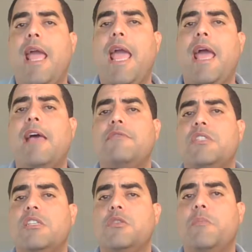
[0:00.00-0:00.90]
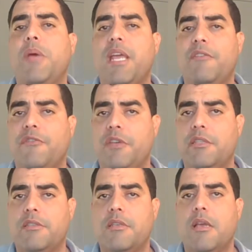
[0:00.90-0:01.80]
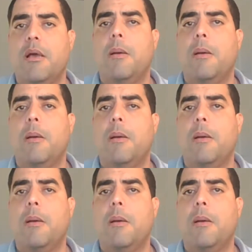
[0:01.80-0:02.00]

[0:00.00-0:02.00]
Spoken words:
has its benefits,